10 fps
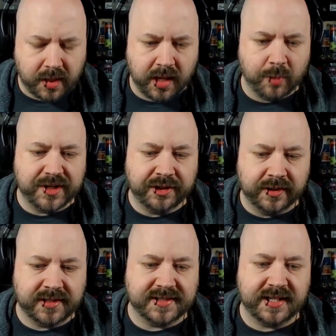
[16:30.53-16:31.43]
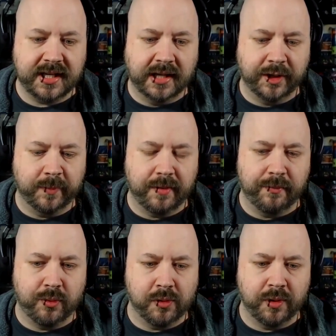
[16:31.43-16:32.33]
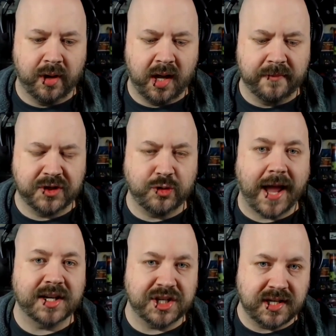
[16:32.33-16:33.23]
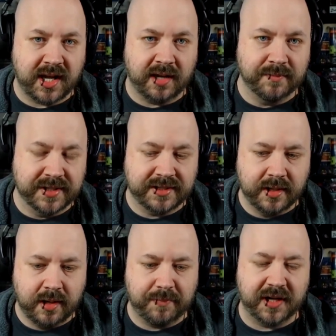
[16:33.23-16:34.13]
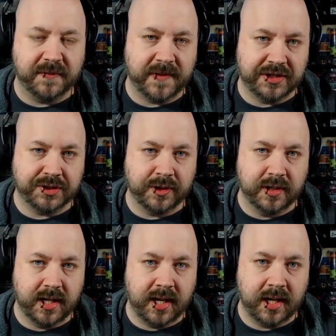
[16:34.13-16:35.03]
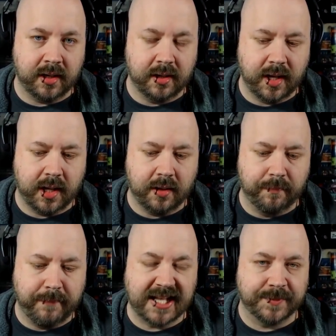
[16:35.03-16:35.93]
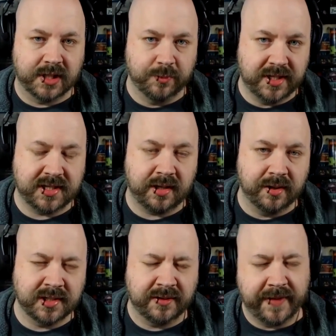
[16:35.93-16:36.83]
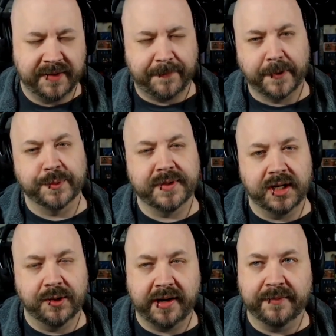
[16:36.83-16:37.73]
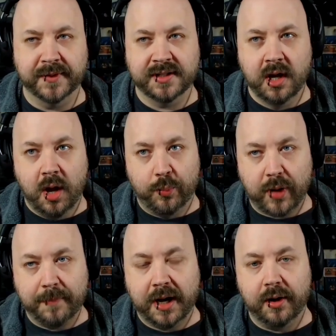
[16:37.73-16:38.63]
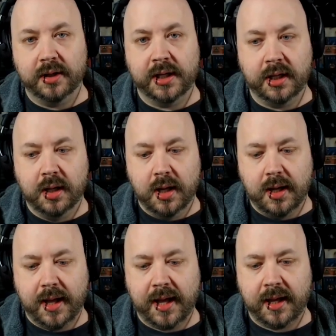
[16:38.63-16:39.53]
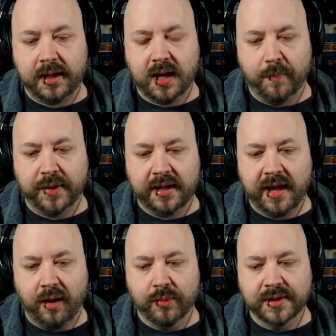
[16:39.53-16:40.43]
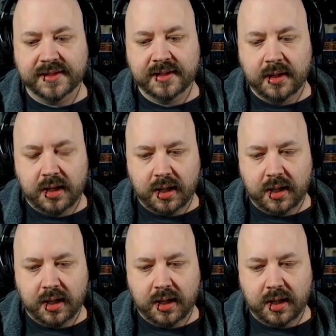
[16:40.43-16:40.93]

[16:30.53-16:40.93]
we started to see a little bit more of strategy games being featured in mass market retailers. And Force and Creative was primarily a company that was